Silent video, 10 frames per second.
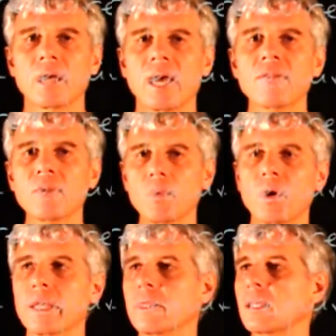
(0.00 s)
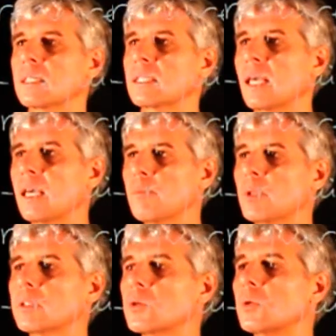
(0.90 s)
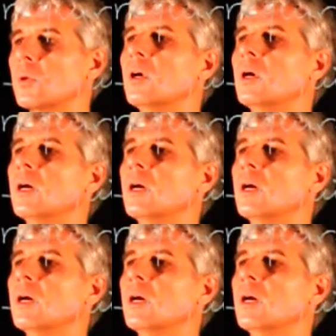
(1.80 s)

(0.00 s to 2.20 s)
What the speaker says: everyone is able to